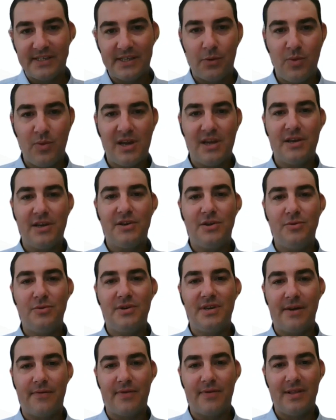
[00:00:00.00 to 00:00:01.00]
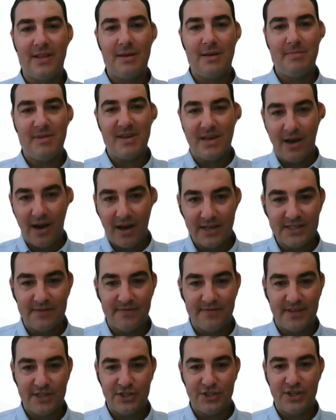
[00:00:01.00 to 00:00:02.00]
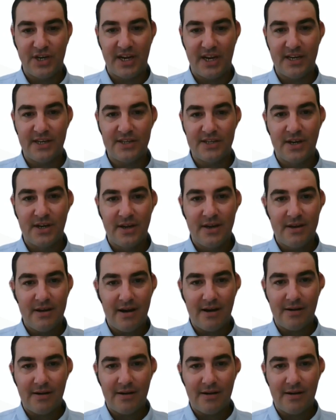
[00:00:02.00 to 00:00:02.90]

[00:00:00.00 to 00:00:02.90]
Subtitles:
for things that we could do differently because of this change.